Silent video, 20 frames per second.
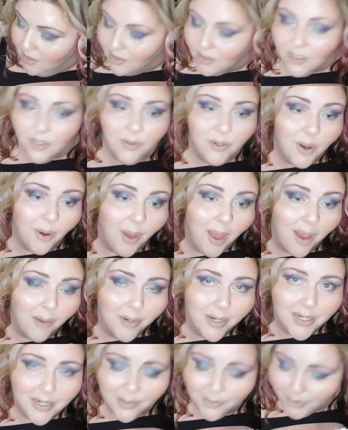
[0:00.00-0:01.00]
You know how
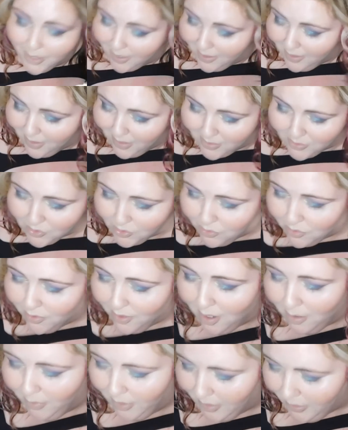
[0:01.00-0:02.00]
we do, guys. You know
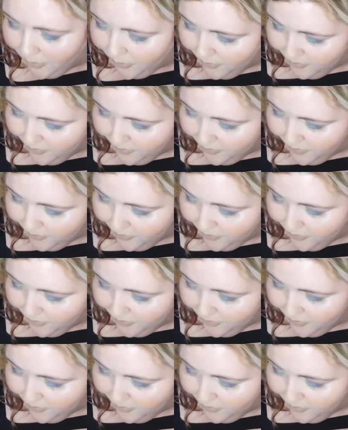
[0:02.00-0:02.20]
how we do.